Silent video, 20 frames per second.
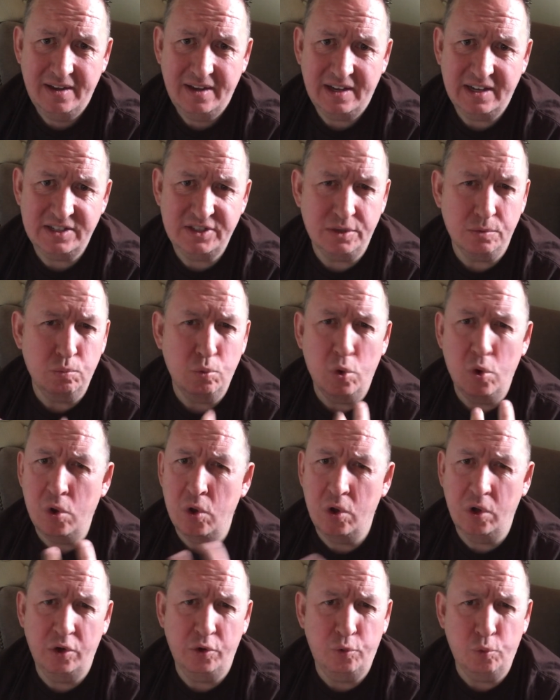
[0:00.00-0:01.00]
As the
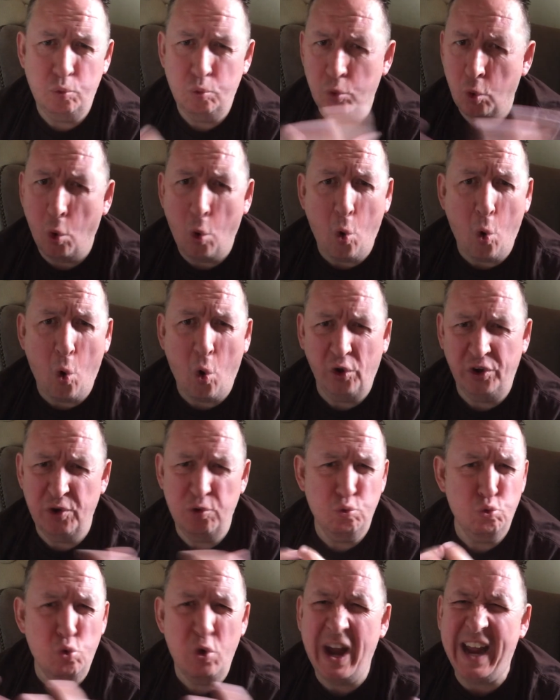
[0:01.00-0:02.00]
world roared
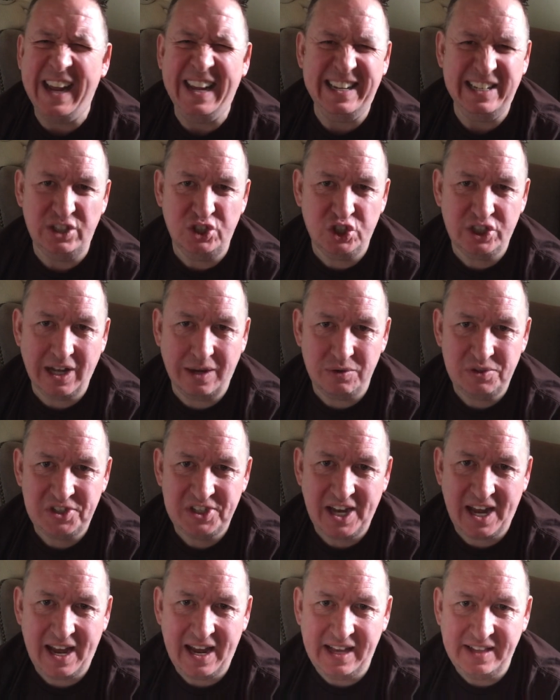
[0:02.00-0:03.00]
and raged
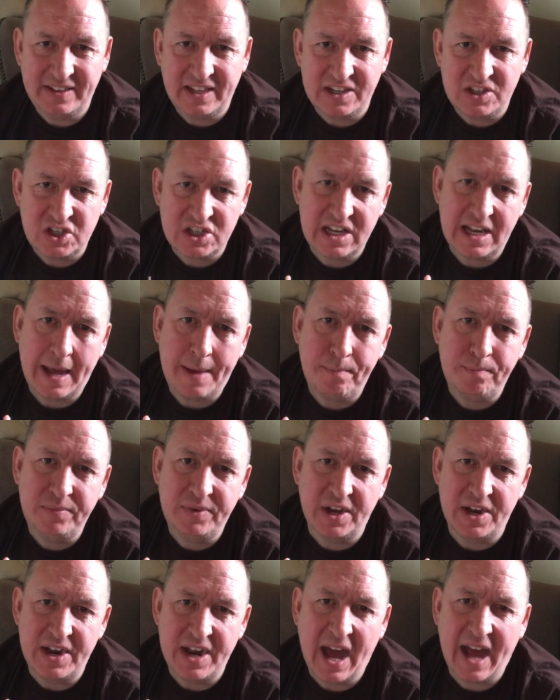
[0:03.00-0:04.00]
outside, they slept
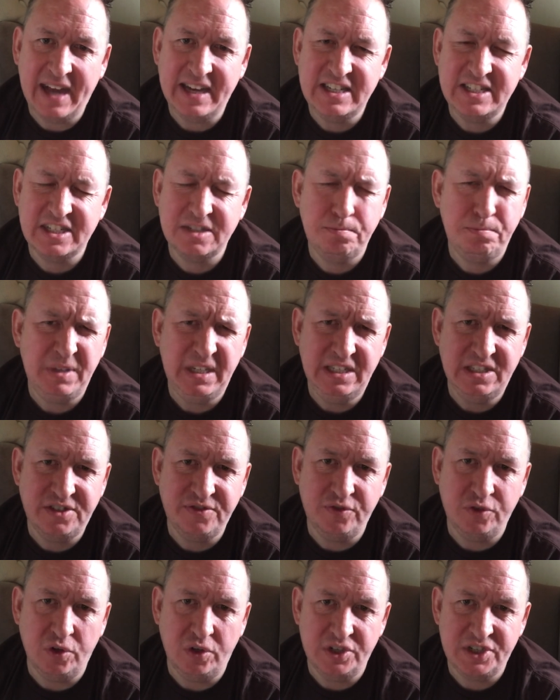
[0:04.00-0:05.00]
a nice,
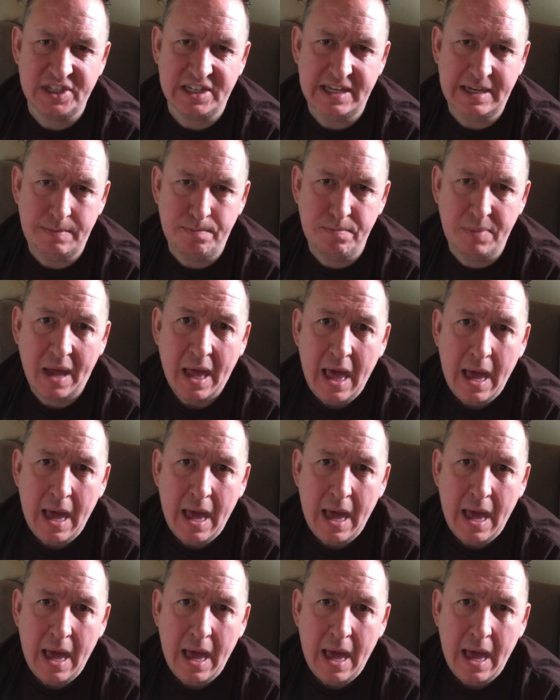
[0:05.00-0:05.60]
peaceful sleep.